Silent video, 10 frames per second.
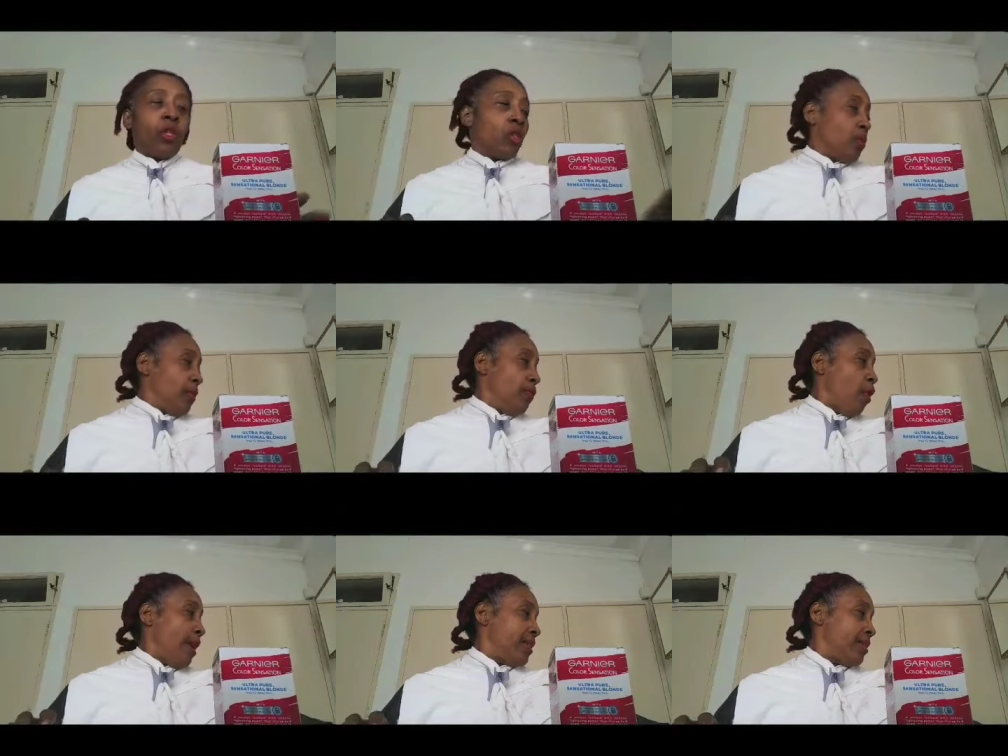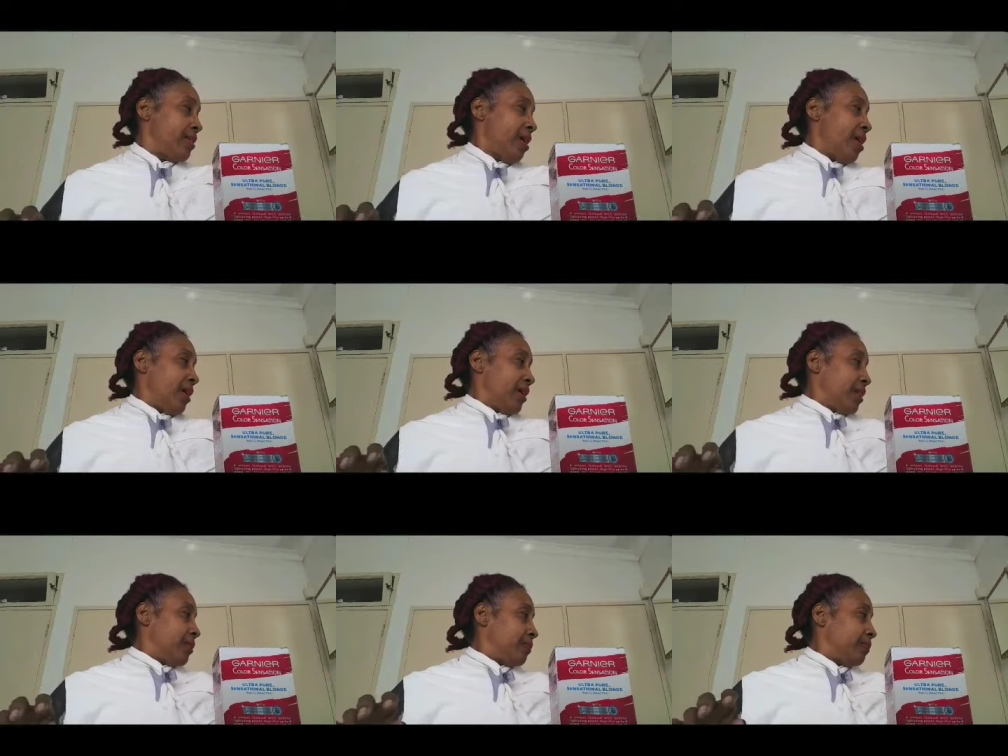So before I start,
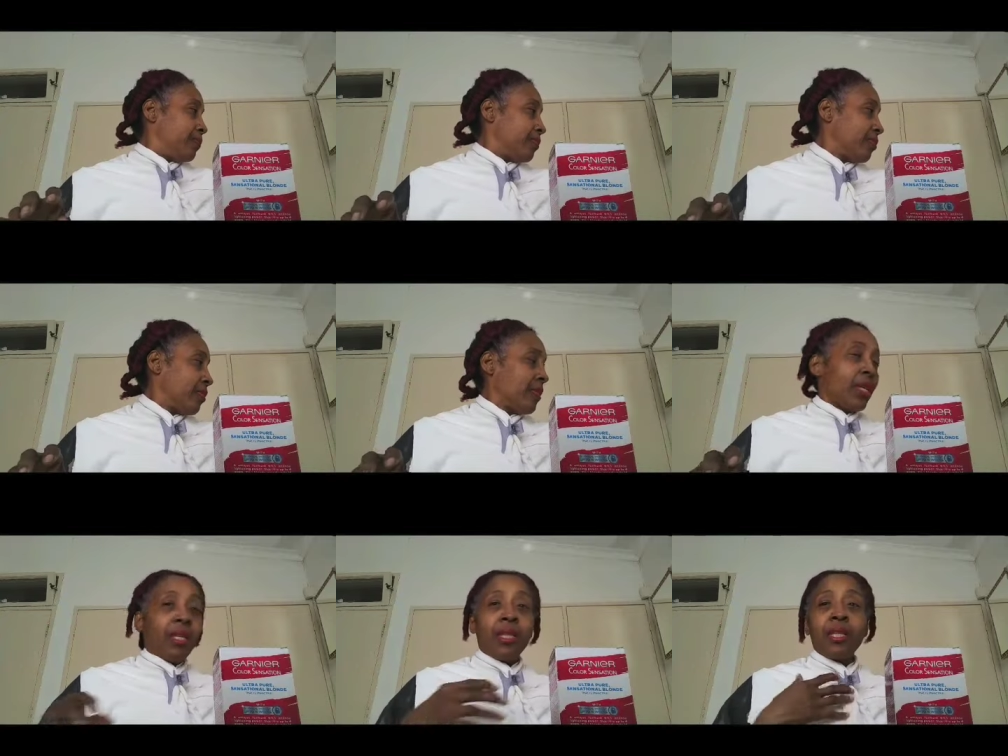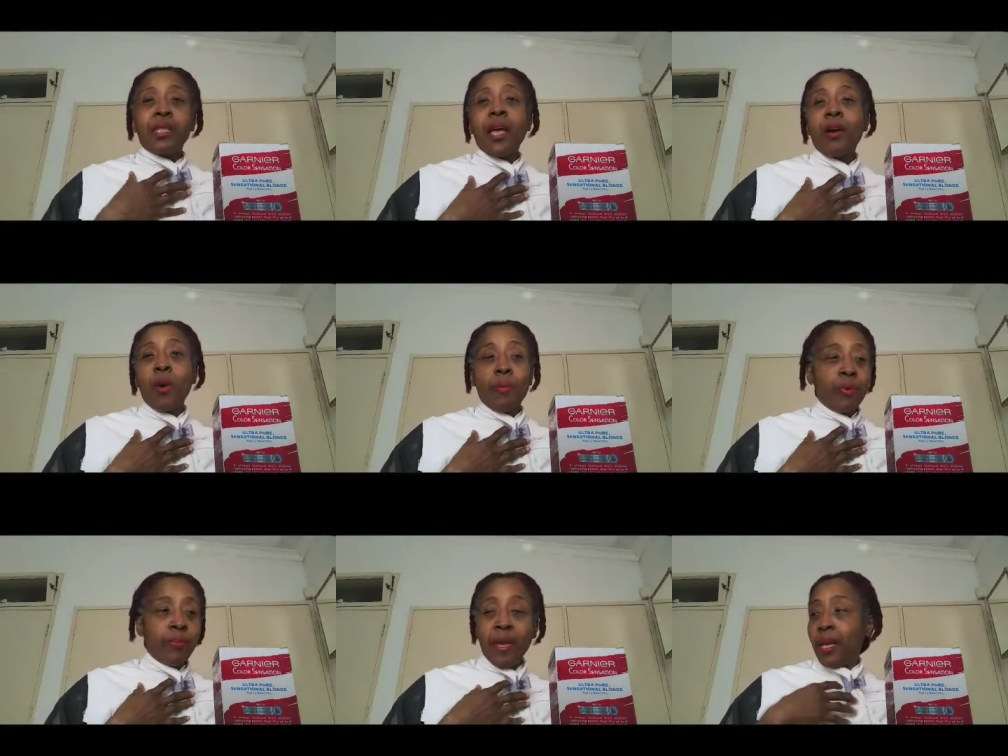this is how I
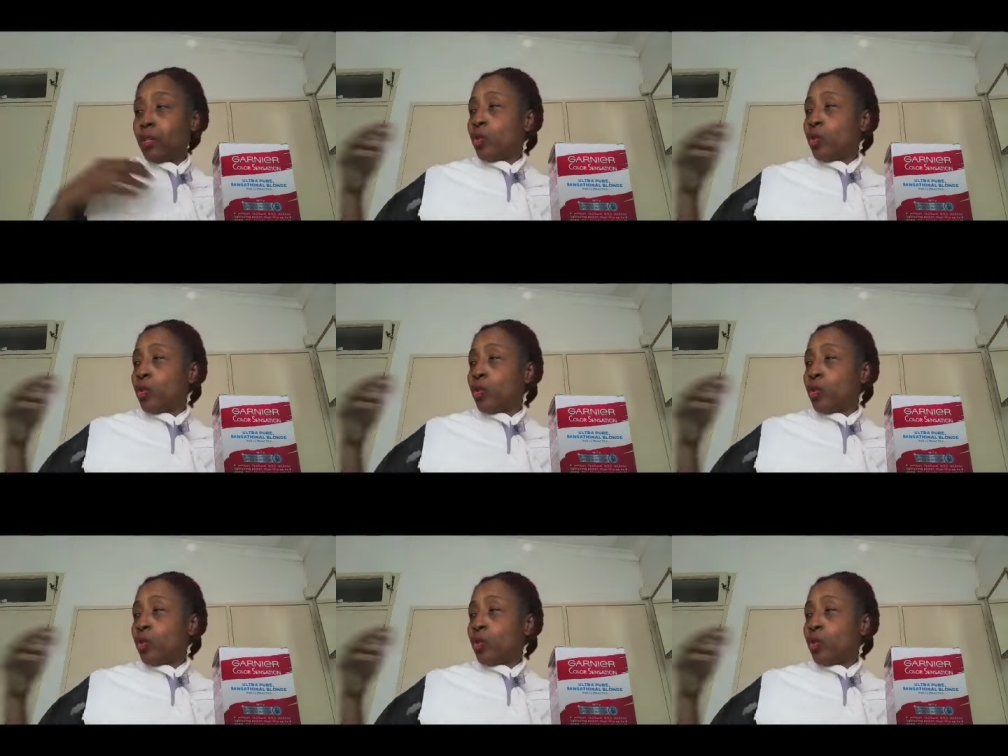prepare.